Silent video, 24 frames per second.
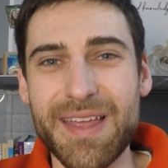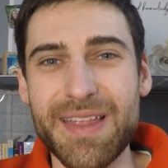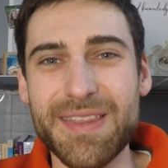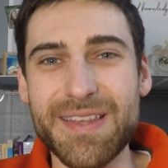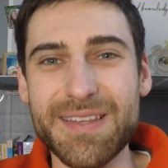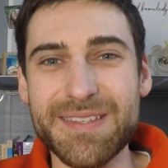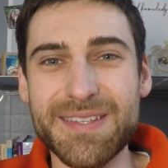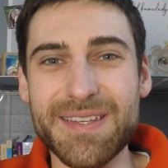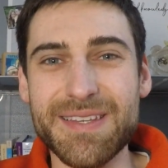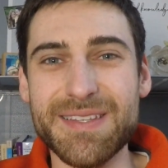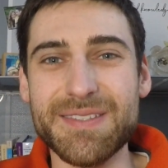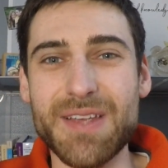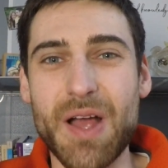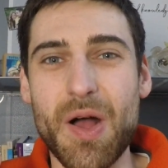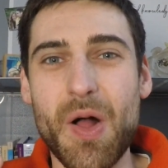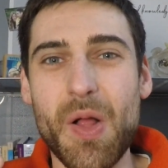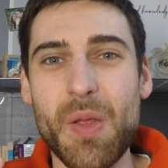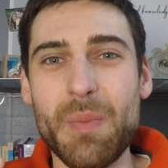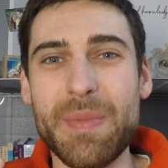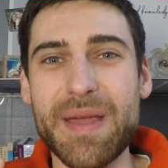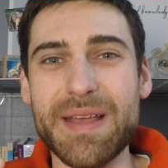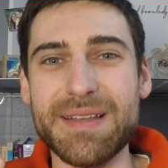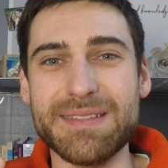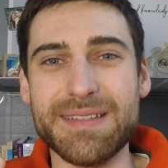This is
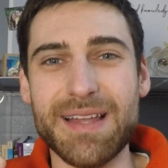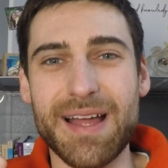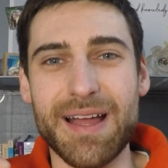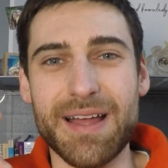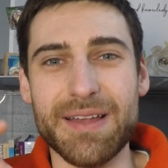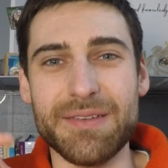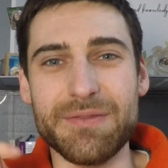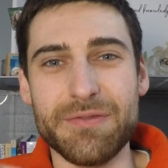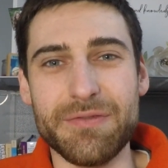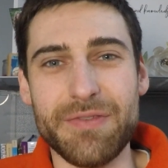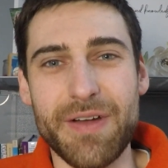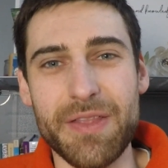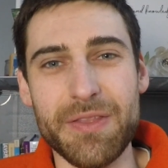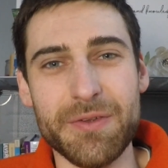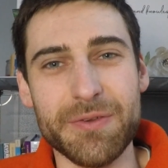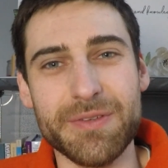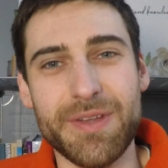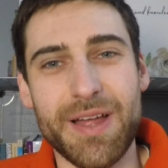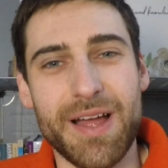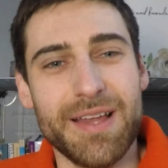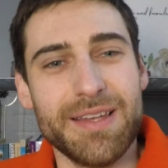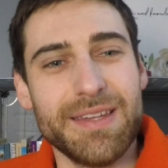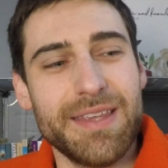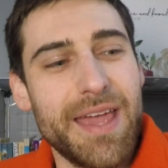all based on Father
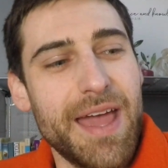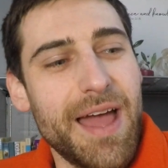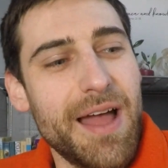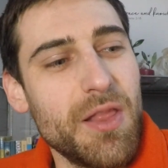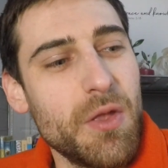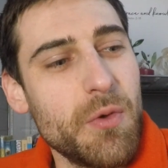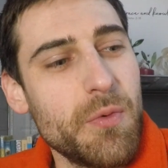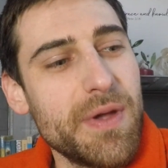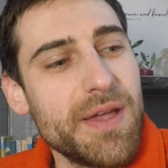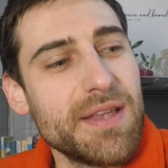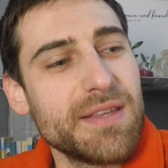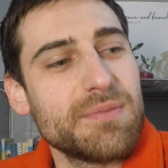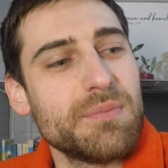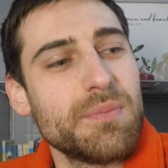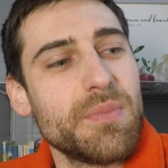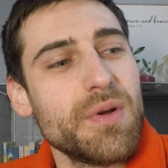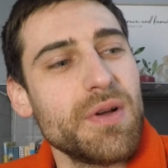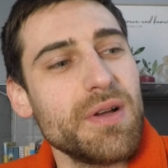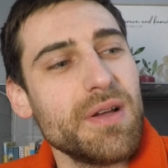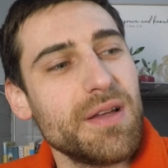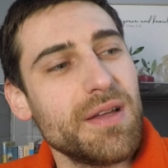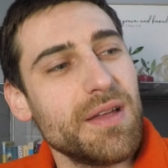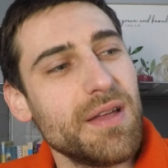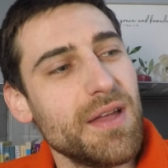Don Calloway's
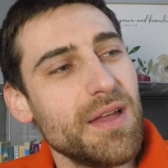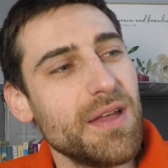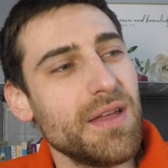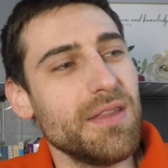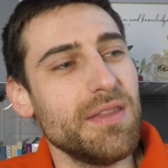book,